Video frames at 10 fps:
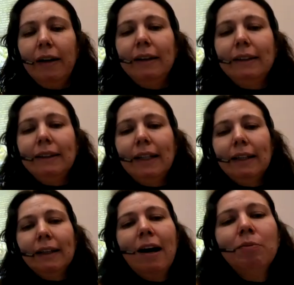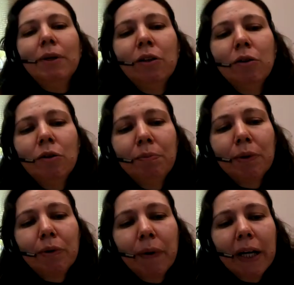And then how many
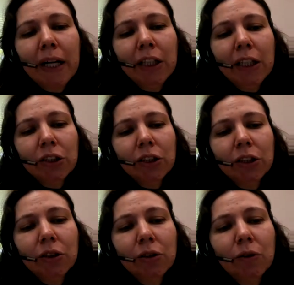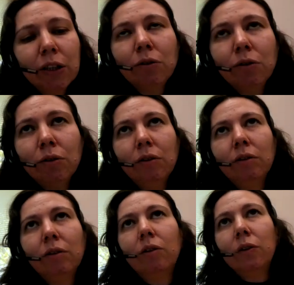operations do I do
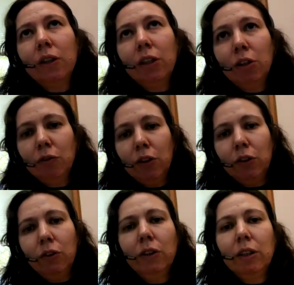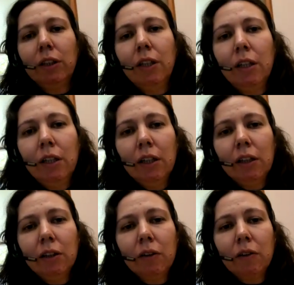on each of those?
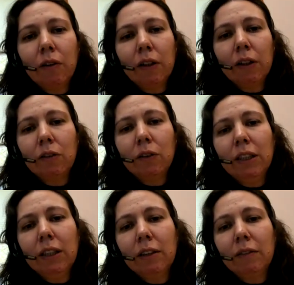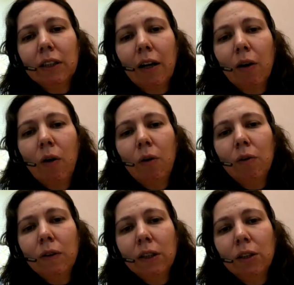And you're going to see here that I
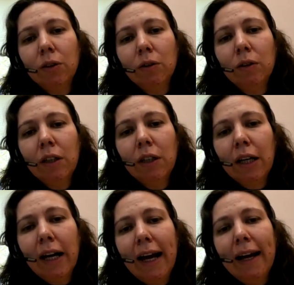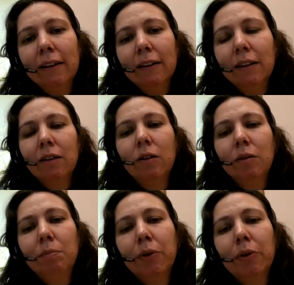always do n
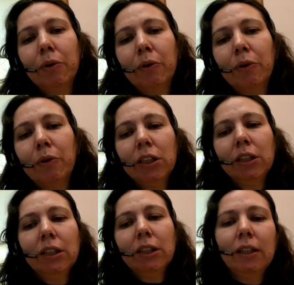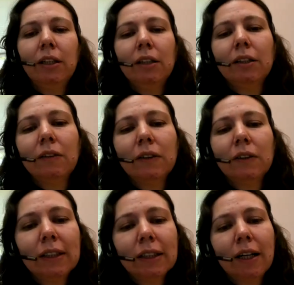operations. So this
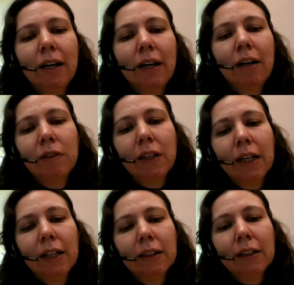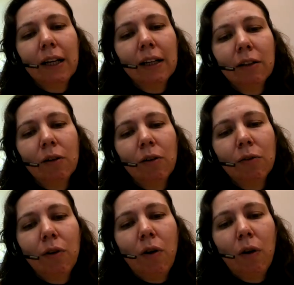is how we get n of
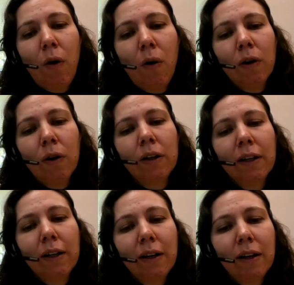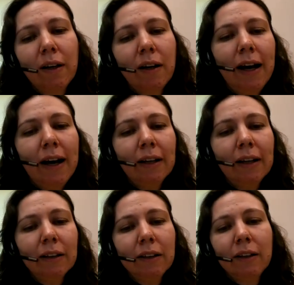log n